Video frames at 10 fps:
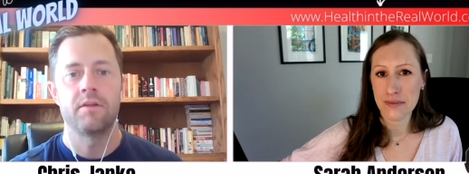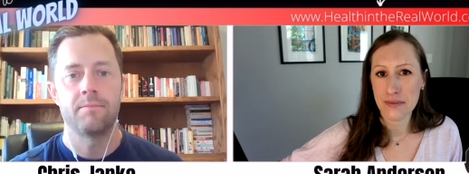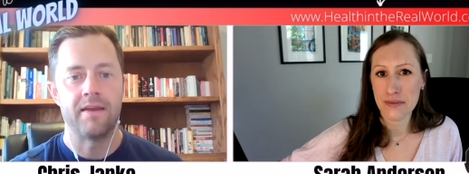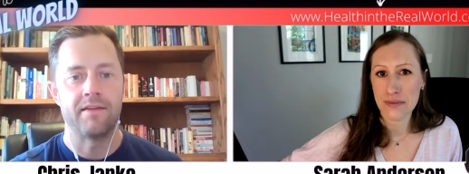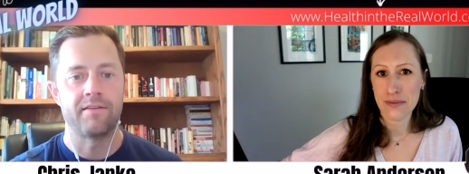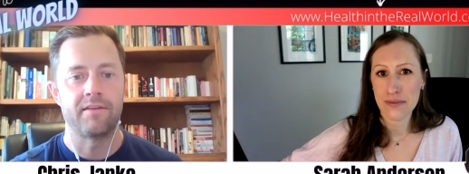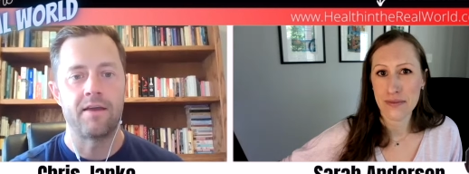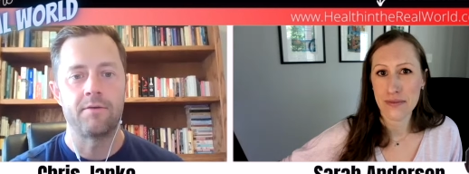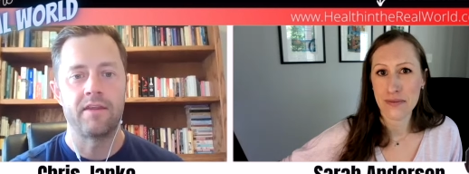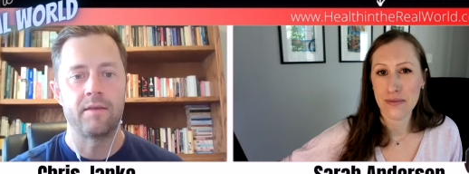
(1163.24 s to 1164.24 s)
Speaker 1: medicine?
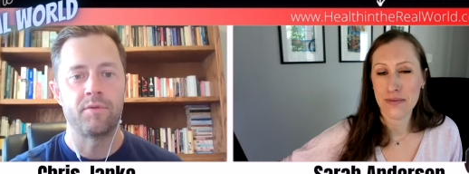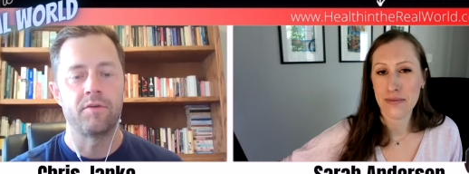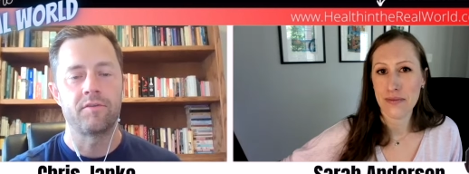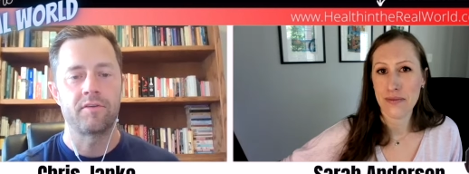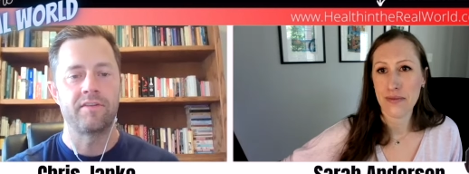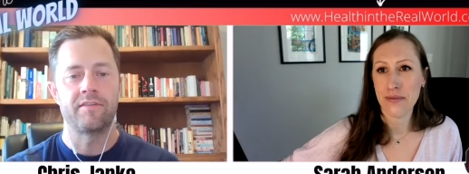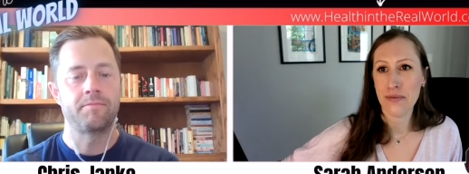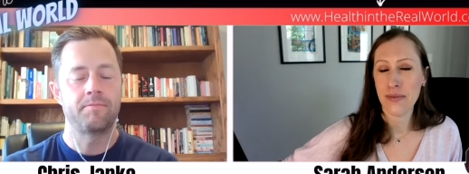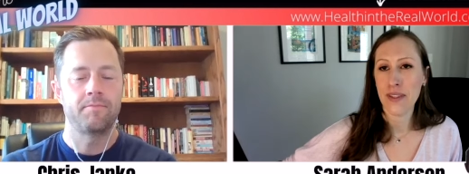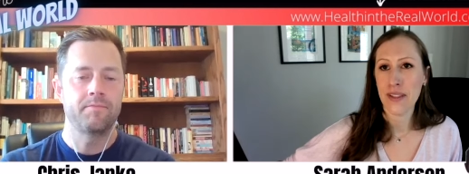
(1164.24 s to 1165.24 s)
How would they approach? Because
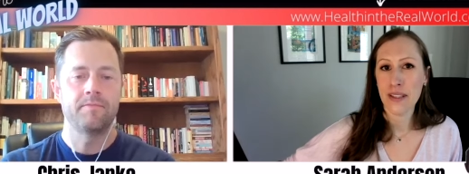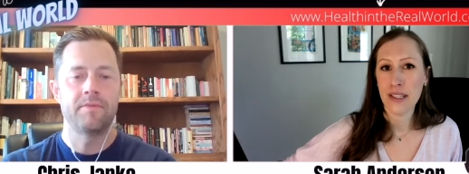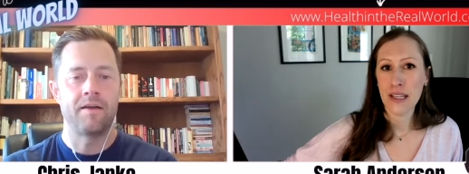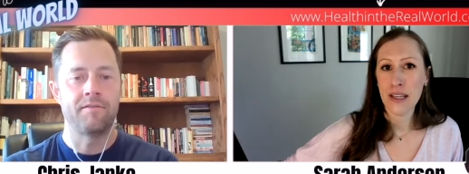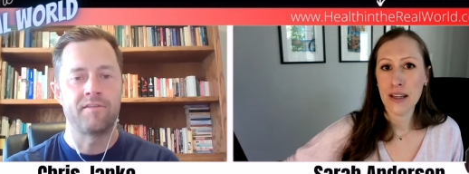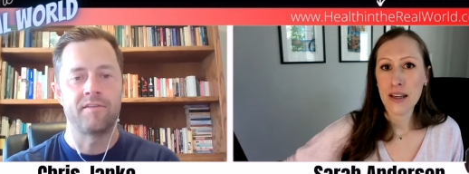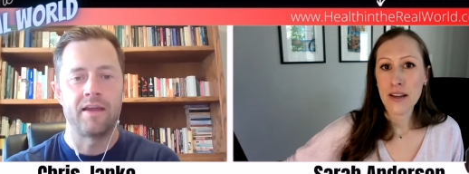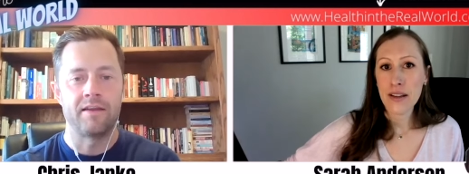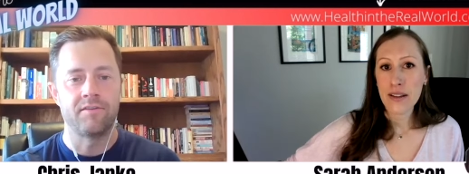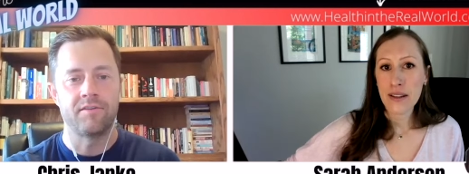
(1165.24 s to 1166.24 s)
obviously,
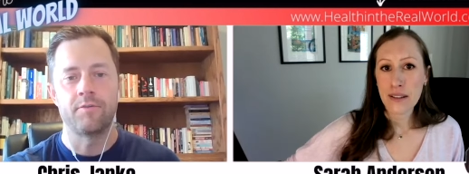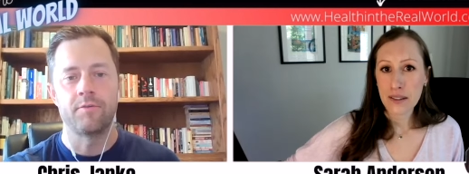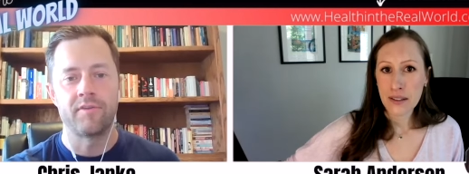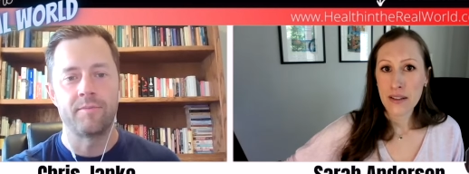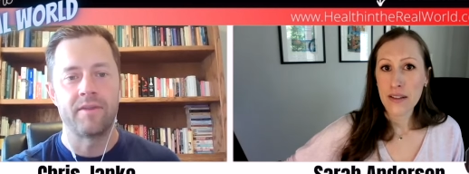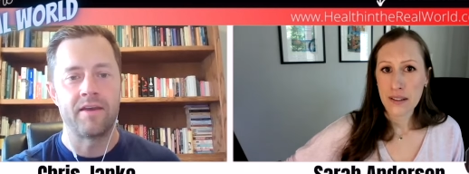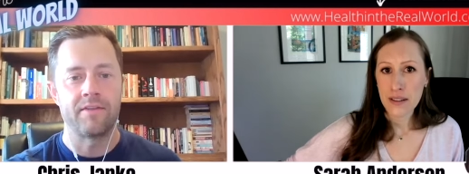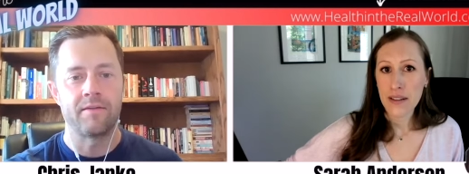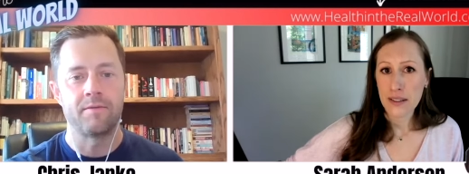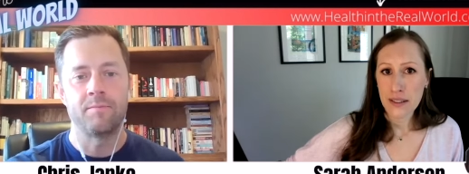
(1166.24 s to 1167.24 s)
I just threw something
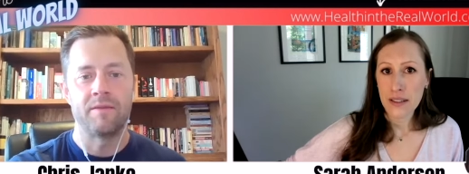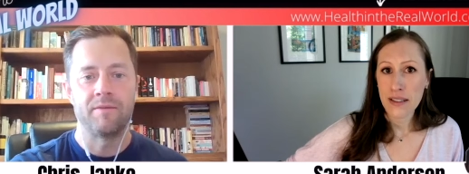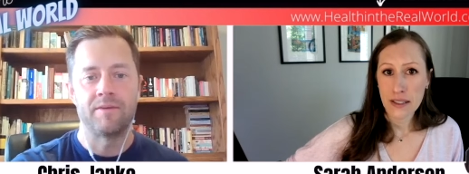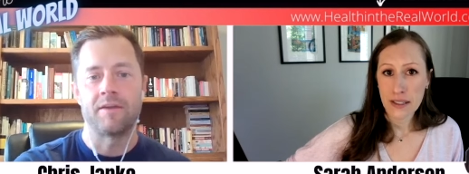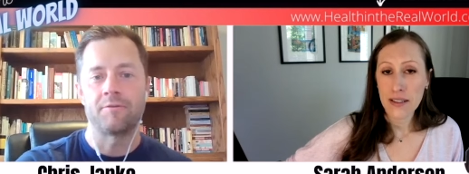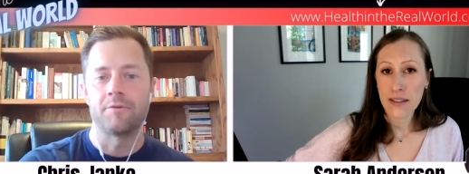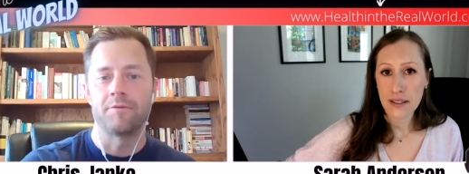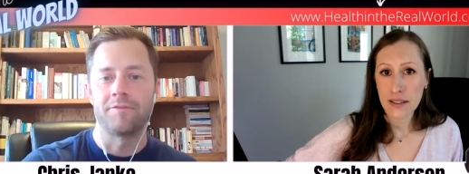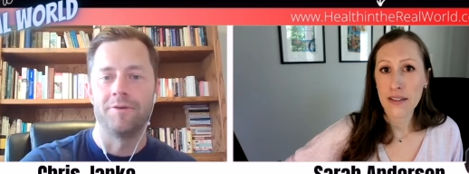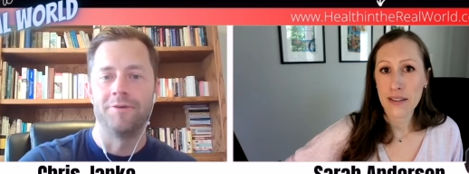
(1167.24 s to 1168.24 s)
out that maybe not true.
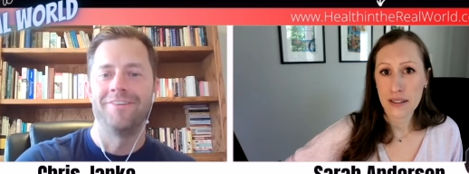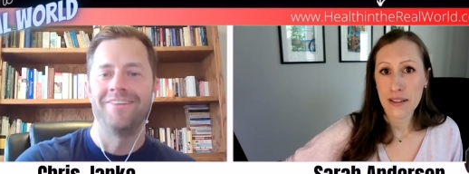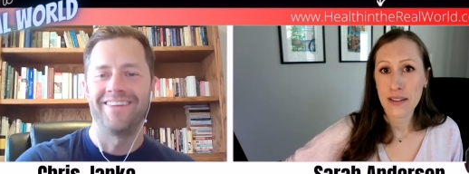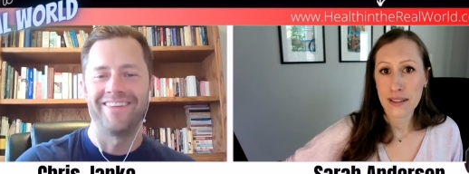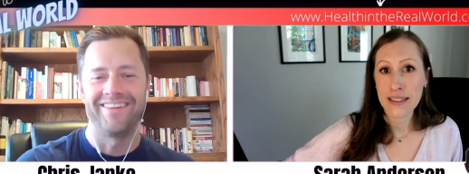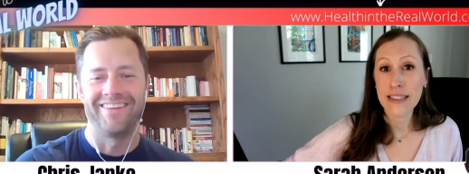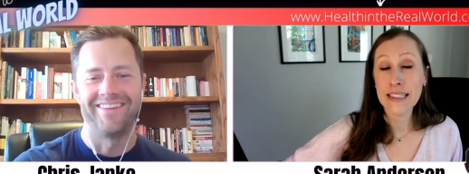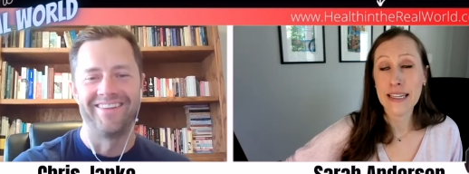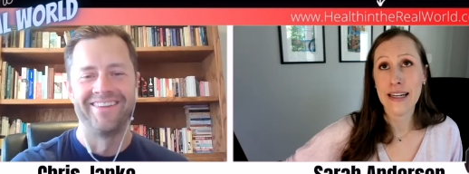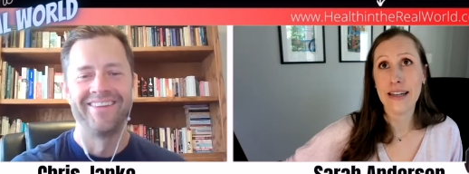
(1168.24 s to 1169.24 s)
So
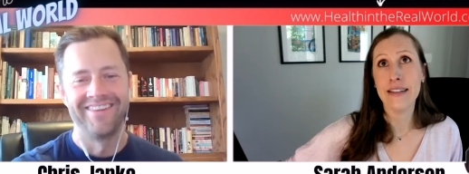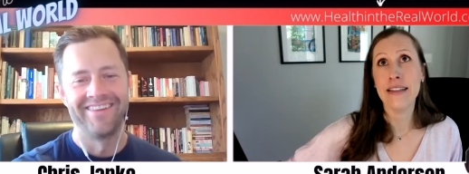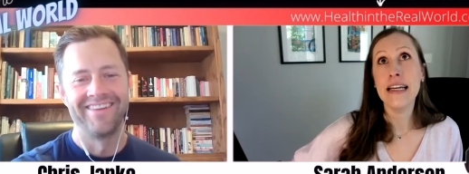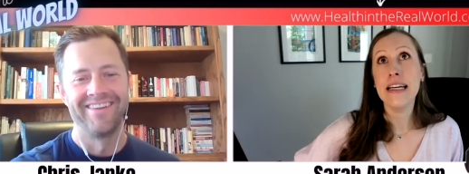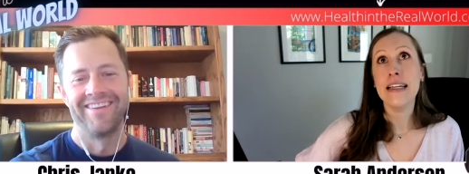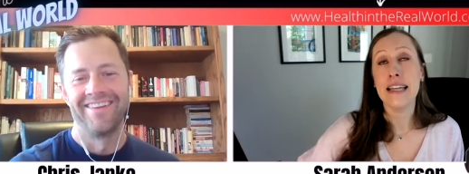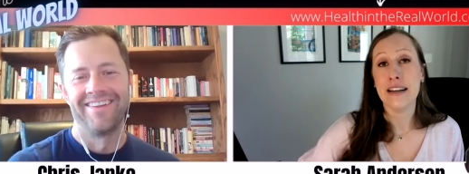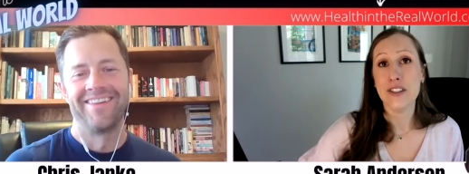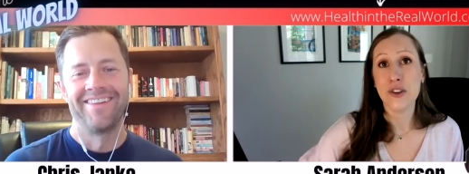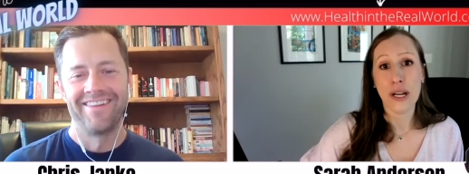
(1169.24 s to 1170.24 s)
Speaker 2: yeah,
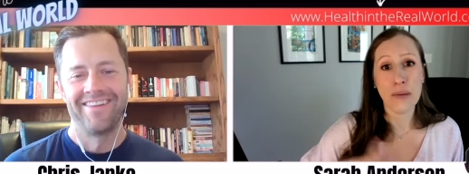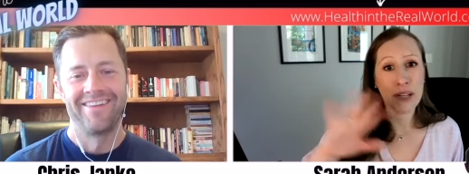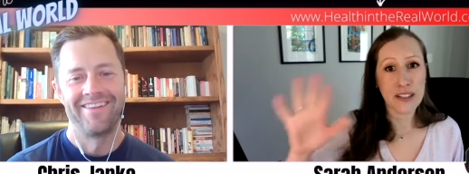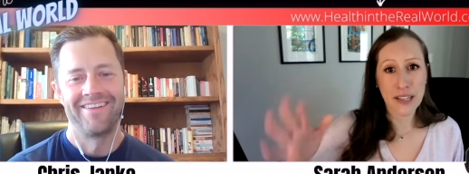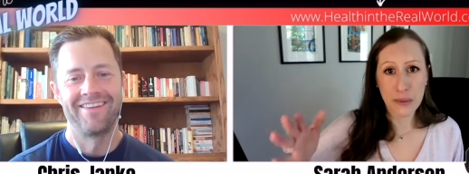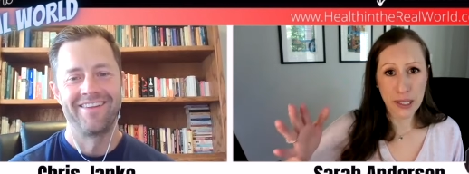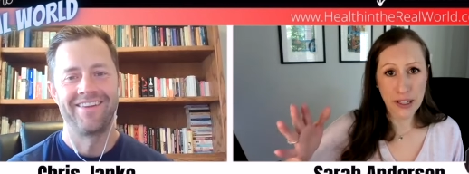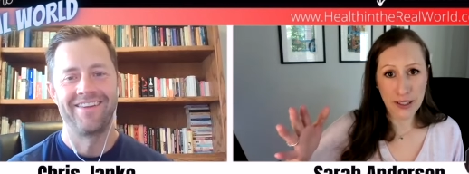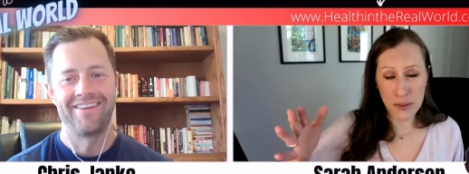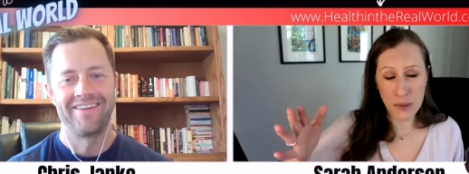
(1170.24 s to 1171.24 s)
yeah. So I'm not a
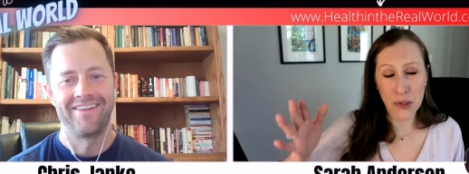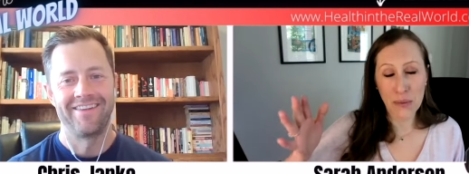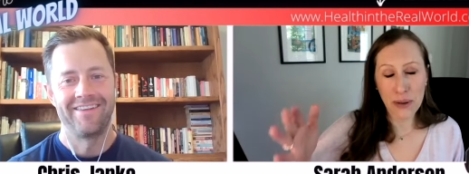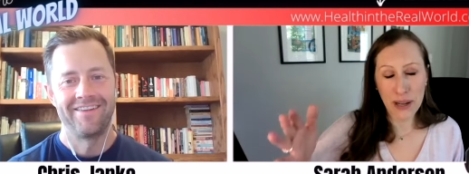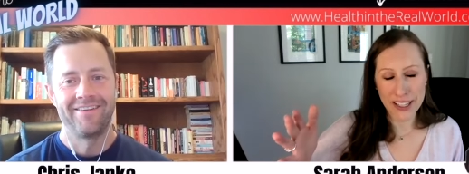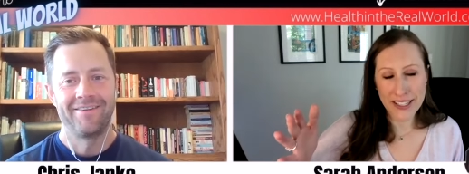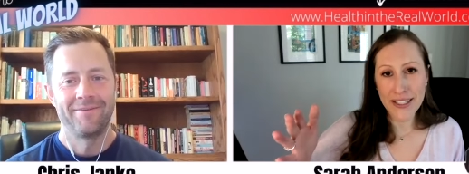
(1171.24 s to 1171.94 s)
diabetic expert, but.